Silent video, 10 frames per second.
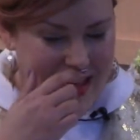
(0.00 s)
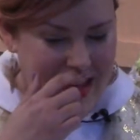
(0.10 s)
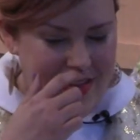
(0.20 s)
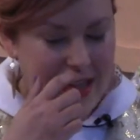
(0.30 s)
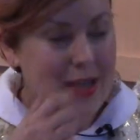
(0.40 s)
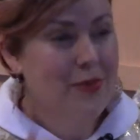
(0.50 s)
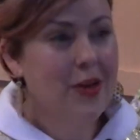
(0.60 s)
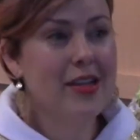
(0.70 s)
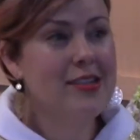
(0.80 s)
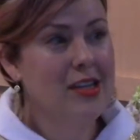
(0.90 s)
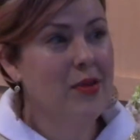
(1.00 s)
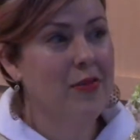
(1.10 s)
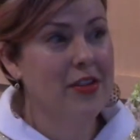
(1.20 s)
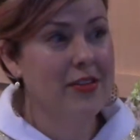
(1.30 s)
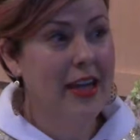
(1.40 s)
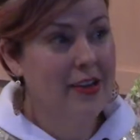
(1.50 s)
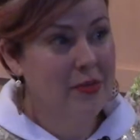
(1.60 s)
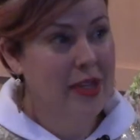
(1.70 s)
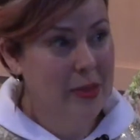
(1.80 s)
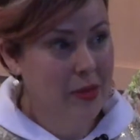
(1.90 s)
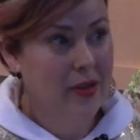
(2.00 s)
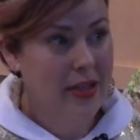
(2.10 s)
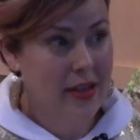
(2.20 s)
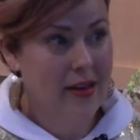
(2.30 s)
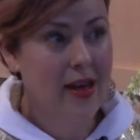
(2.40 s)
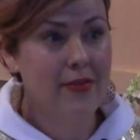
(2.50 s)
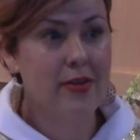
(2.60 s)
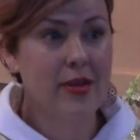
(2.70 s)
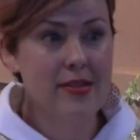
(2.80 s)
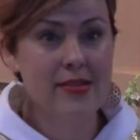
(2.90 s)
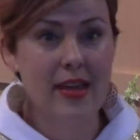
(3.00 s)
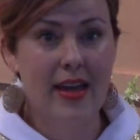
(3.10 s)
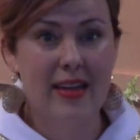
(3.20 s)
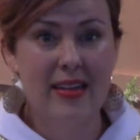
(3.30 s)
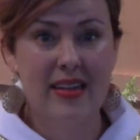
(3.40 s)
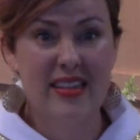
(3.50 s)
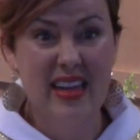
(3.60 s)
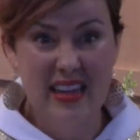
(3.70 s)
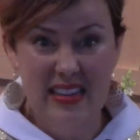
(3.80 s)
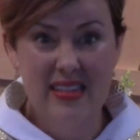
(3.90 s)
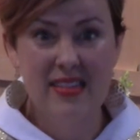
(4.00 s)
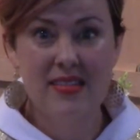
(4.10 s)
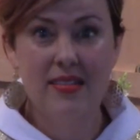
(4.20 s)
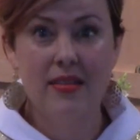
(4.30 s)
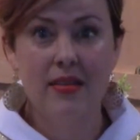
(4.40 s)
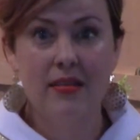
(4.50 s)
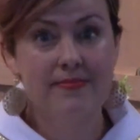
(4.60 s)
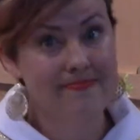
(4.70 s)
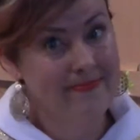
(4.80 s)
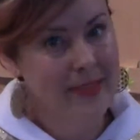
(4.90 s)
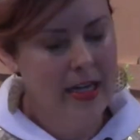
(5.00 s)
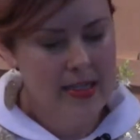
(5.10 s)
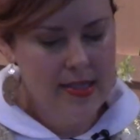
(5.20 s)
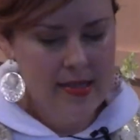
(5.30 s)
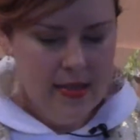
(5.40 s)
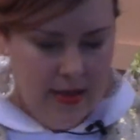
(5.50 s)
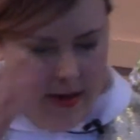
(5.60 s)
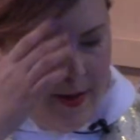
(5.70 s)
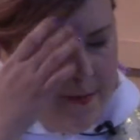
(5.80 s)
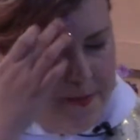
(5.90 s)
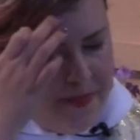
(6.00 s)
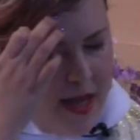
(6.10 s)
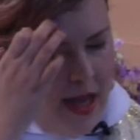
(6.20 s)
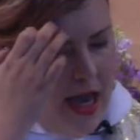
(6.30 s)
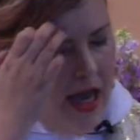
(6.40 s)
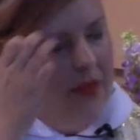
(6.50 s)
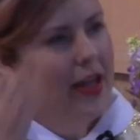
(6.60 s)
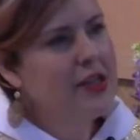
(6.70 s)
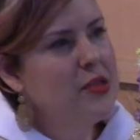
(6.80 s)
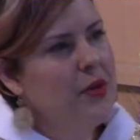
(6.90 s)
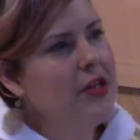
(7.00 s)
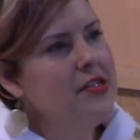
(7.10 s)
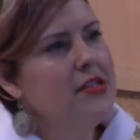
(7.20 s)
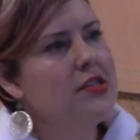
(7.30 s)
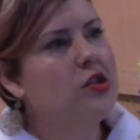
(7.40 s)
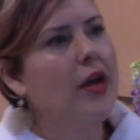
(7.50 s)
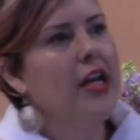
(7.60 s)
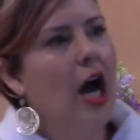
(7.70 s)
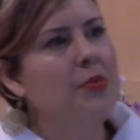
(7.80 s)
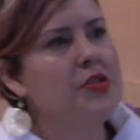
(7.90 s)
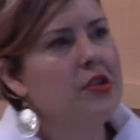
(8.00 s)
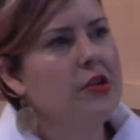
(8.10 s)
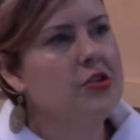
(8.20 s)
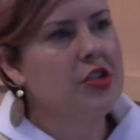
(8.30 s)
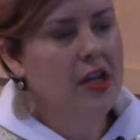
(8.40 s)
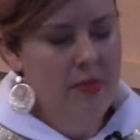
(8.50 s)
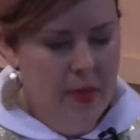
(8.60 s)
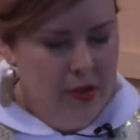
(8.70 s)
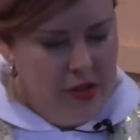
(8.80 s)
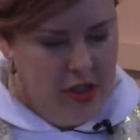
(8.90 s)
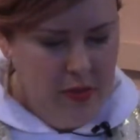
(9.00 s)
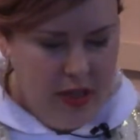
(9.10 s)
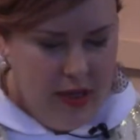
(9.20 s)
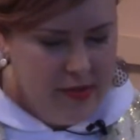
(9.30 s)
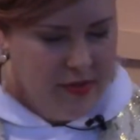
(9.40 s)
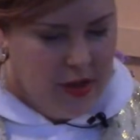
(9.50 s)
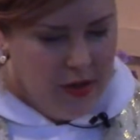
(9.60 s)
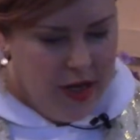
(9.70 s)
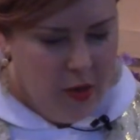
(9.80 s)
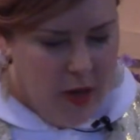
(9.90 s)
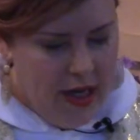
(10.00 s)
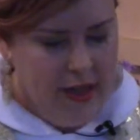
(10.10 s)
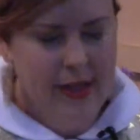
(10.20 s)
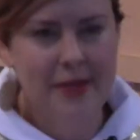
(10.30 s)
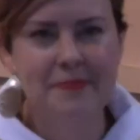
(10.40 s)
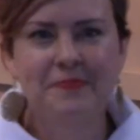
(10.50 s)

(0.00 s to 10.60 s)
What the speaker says: They converted some of the native people here. Everyone say, yikes, yikes. And they experienced this great upsurge in membership because of the Great Awakening.